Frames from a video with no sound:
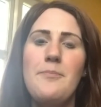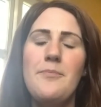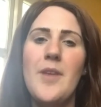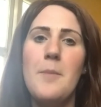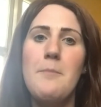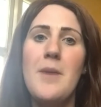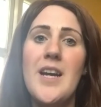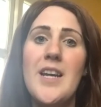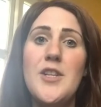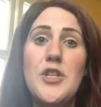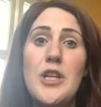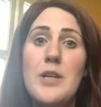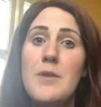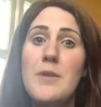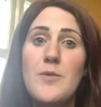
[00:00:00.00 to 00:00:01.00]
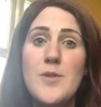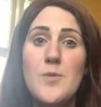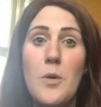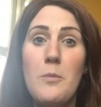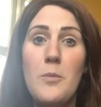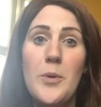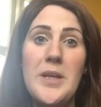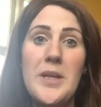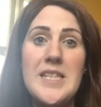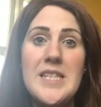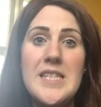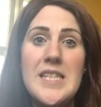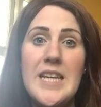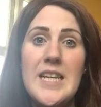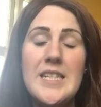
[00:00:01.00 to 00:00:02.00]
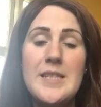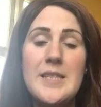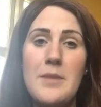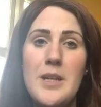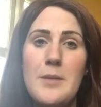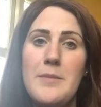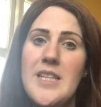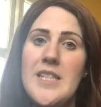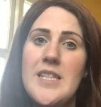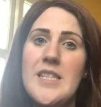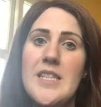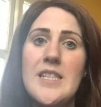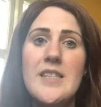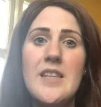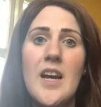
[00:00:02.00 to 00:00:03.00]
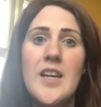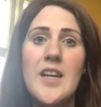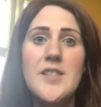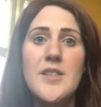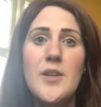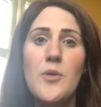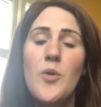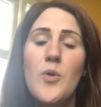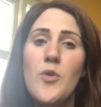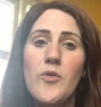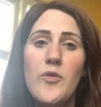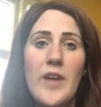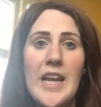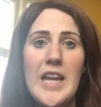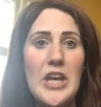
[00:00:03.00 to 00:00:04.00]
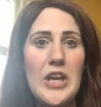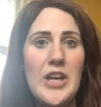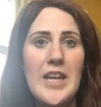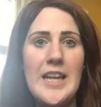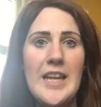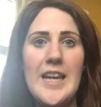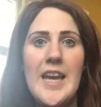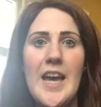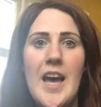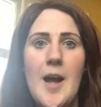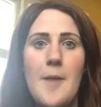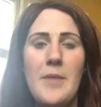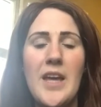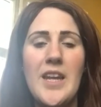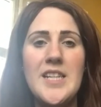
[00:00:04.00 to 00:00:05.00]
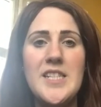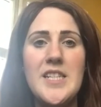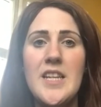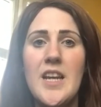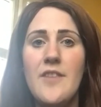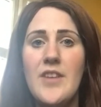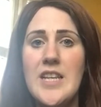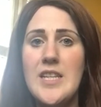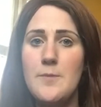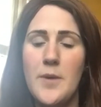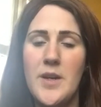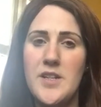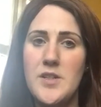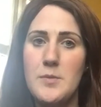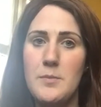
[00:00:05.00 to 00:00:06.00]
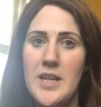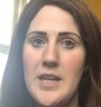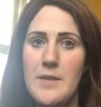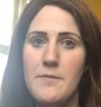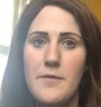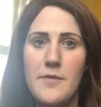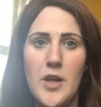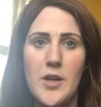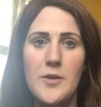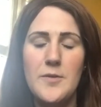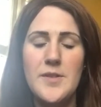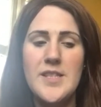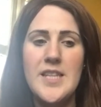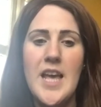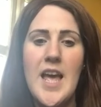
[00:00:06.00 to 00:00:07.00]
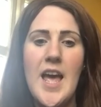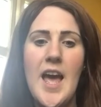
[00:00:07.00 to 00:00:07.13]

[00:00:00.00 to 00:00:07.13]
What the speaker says: My tumour was 1.6 millimetres in size, so caught fairly early, and I didn't have any spread into my lymph nodes.